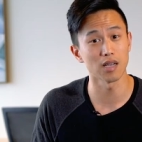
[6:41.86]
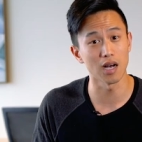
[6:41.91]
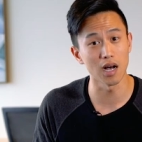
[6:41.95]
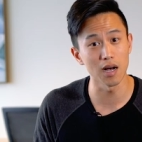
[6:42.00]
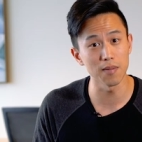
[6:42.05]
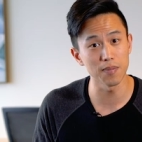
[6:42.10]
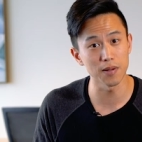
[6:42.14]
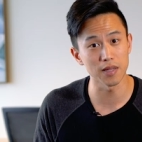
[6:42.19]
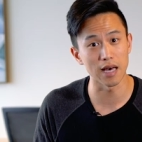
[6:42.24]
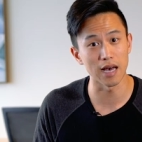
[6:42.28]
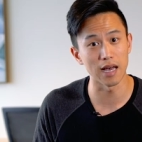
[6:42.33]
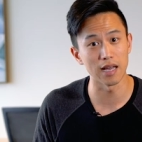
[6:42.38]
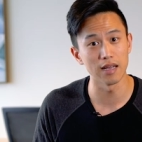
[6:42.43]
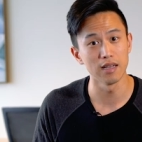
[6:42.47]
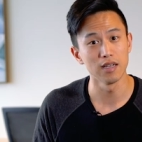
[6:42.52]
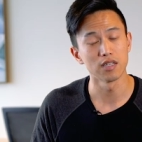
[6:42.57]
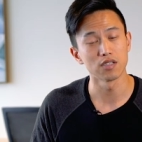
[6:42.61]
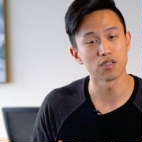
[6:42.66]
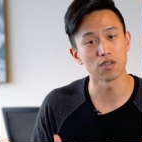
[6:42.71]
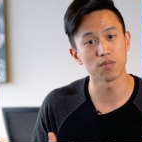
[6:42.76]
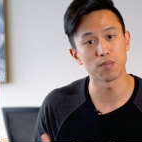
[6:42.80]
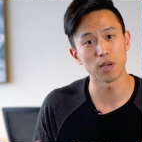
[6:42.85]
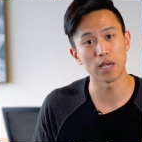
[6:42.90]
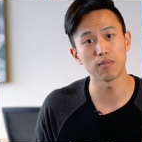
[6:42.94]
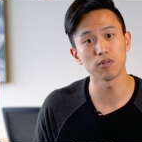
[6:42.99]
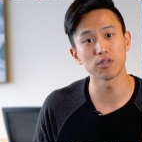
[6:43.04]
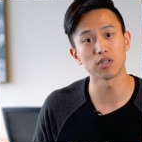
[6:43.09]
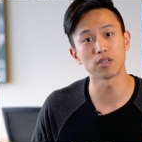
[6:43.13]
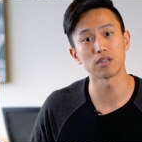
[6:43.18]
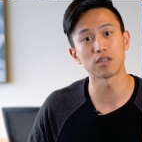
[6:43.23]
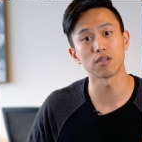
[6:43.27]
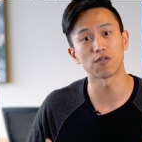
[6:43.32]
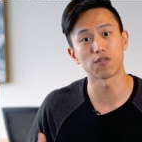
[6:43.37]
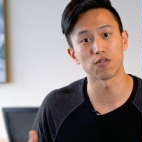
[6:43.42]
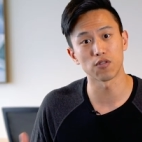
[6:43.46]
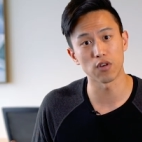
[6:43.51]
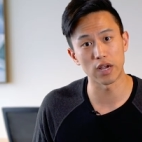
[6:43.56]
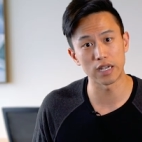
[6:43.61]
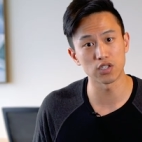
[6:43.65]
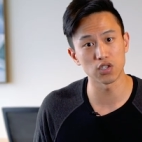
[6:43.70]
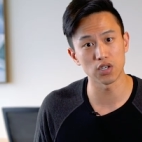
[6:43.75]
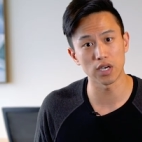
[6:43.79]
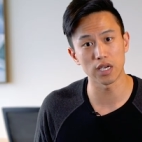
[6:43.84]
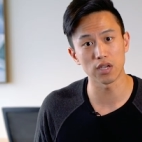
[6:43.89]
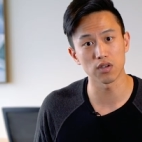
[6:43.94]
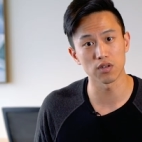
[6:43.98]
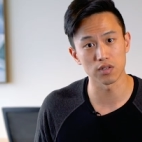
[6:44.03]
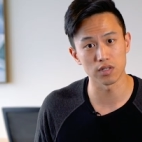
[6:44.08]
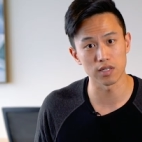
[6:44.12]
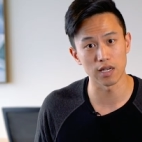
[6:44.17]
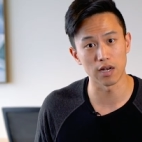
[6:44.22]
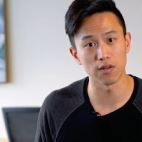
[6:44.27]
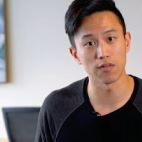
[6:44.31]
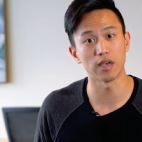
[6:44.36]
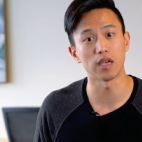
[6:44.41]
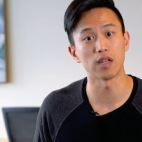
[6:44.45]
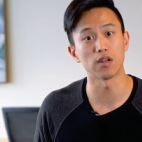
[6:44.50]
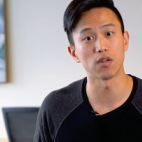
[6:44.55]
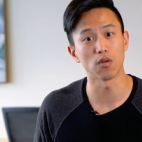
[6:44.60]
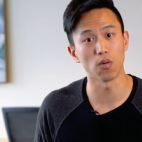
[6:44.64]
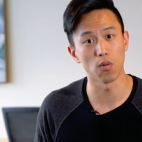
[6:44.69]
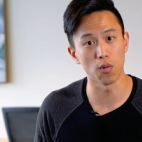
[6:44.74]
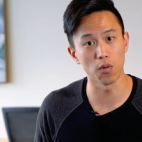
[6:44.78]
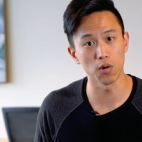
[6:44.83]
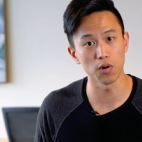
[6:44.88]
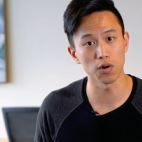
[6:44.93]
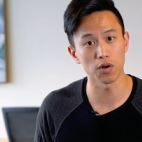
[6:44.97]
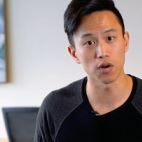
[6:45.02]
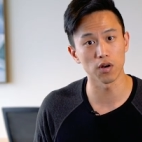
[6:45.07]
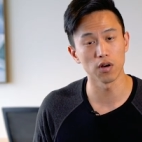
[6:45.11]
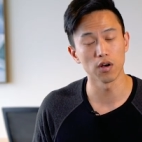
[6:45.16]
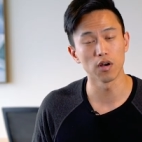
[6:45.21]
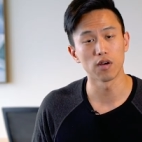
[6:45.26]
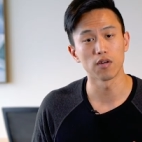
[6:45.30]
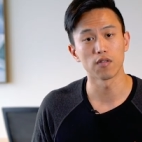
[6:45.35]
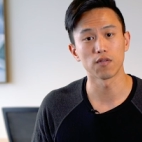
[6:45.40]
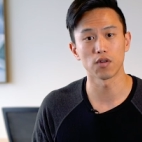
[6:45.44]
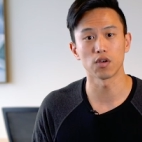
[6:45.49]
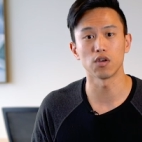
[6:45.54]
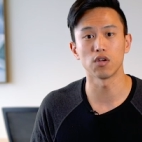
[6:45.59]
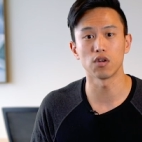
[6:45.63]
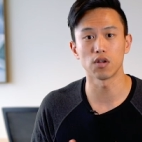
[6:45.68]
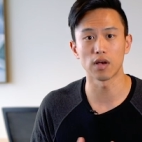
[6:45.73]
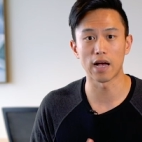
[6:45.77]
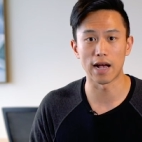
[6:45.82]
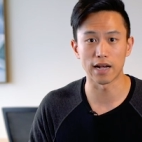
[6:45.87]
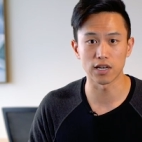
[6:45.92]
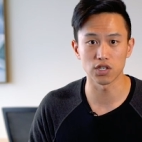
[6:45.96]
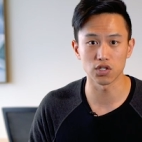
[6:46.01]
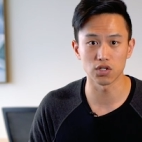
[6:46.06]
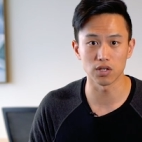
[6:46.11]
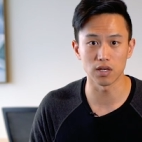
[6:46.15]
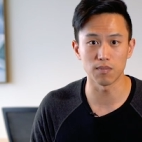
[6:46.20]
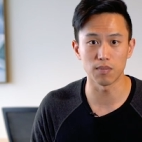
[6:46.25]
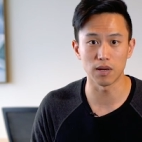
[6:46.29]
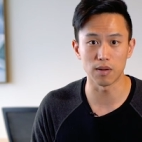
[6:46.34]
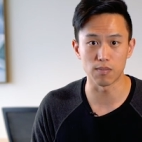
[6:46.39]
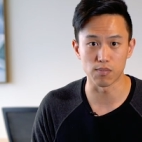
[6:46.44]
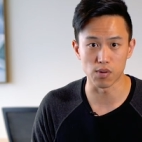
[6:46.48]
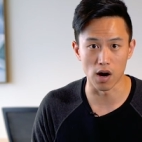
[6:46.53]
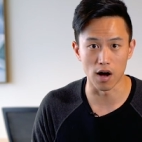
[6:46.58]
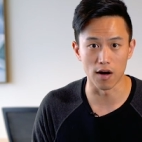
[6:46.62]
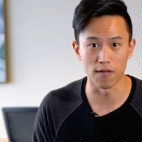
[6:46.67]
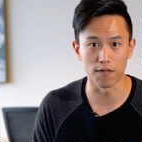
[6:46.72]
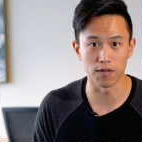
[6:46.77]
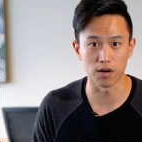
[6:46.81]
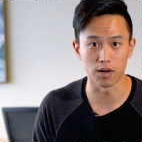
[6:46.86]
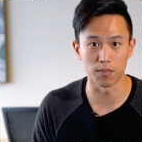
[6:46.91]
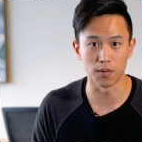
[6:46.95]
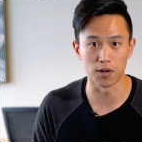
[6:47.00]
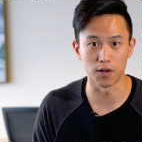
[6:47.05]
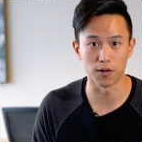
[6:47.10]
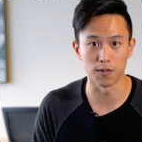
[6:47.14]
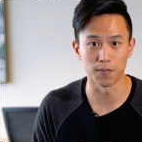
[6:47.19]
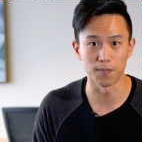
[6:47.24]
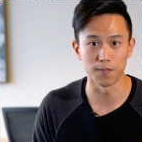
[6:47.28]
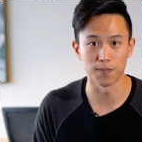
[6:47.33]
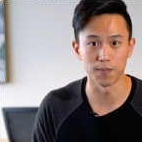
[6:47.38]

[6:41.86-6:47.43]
top of that, to be able to differentiate yourself in order for you to actually be profitable.